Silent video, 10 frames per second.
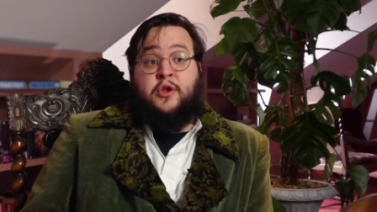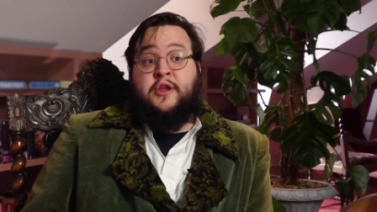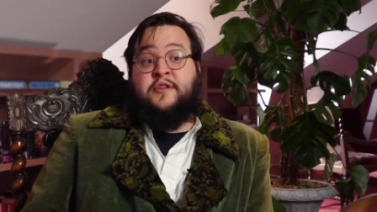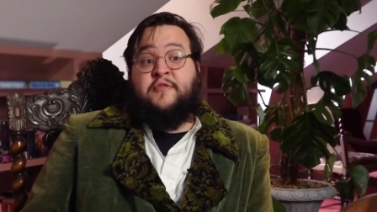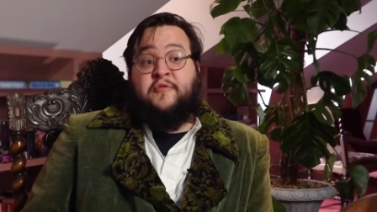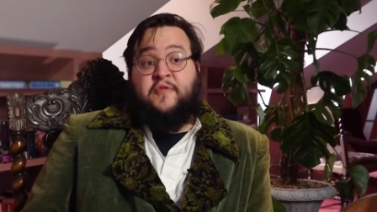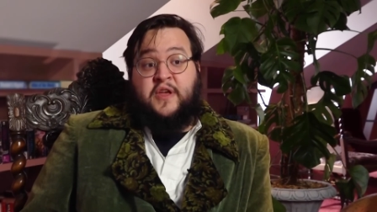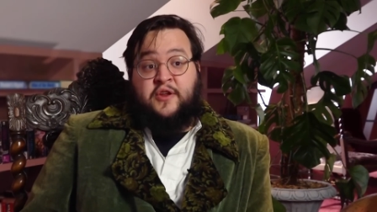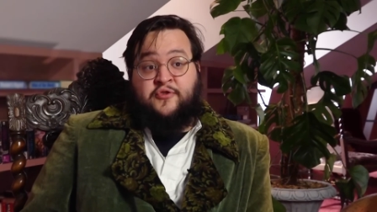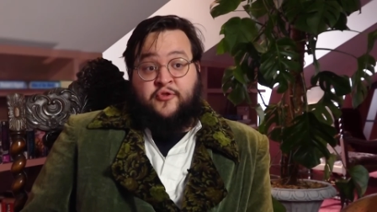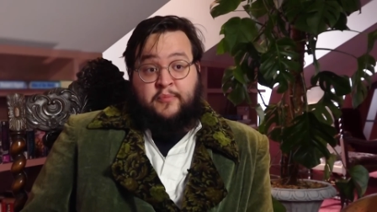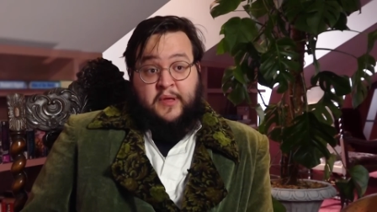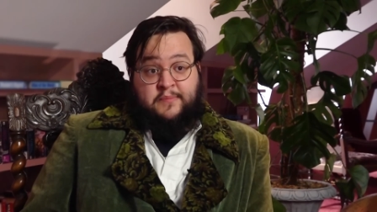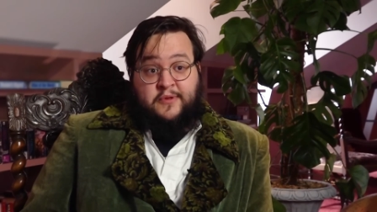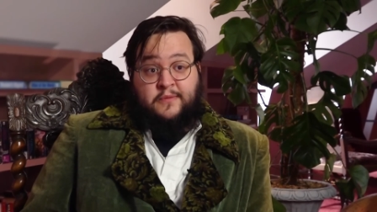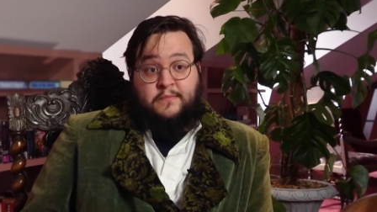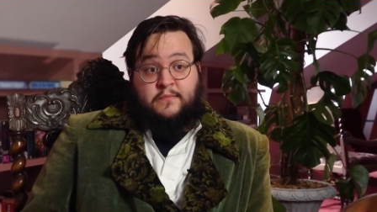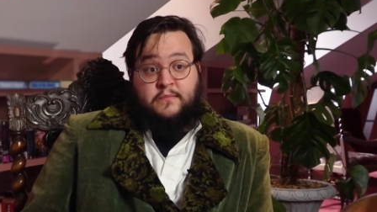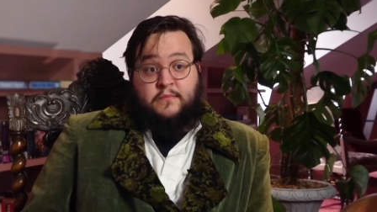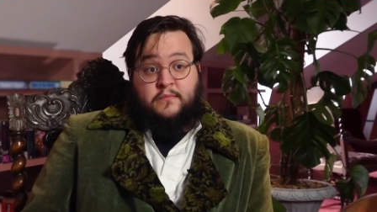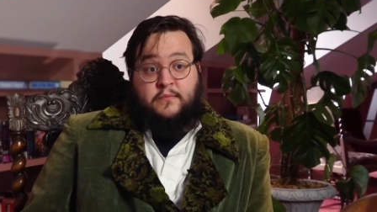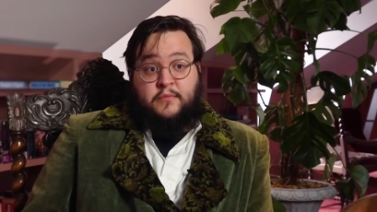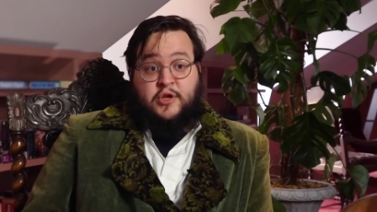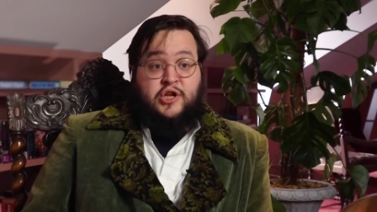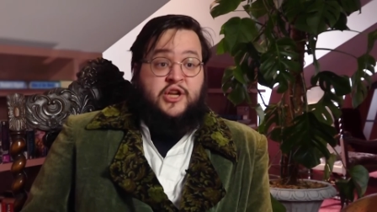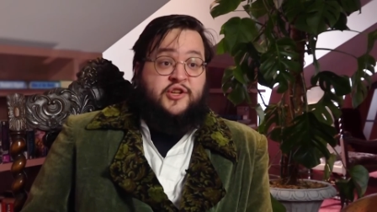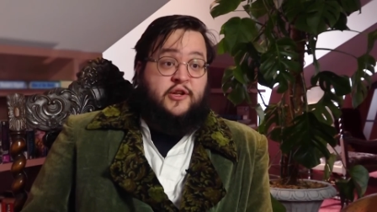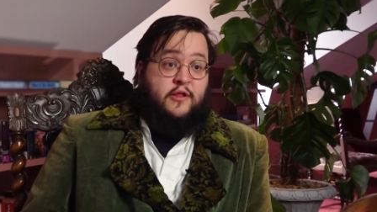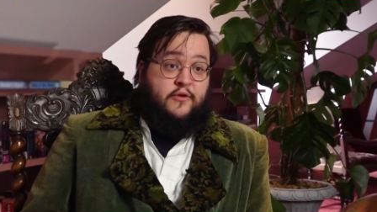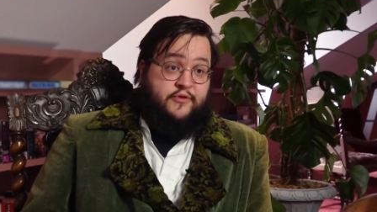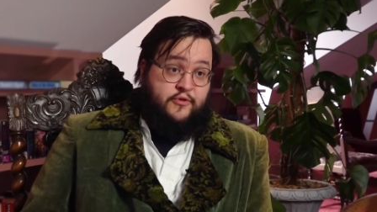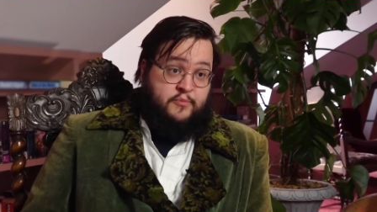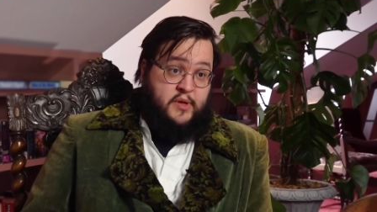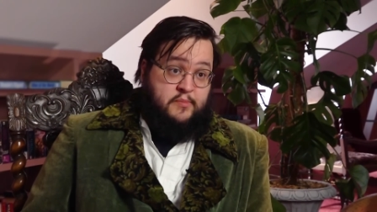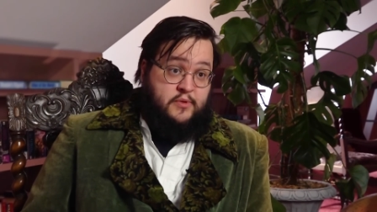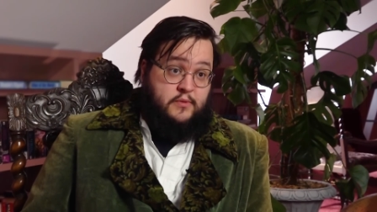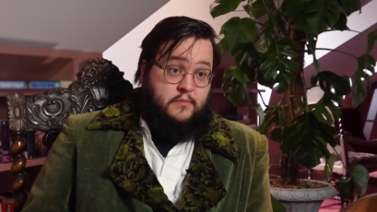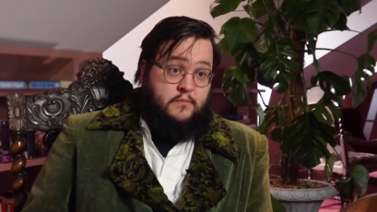You need to feed your people. You need to clothe your people.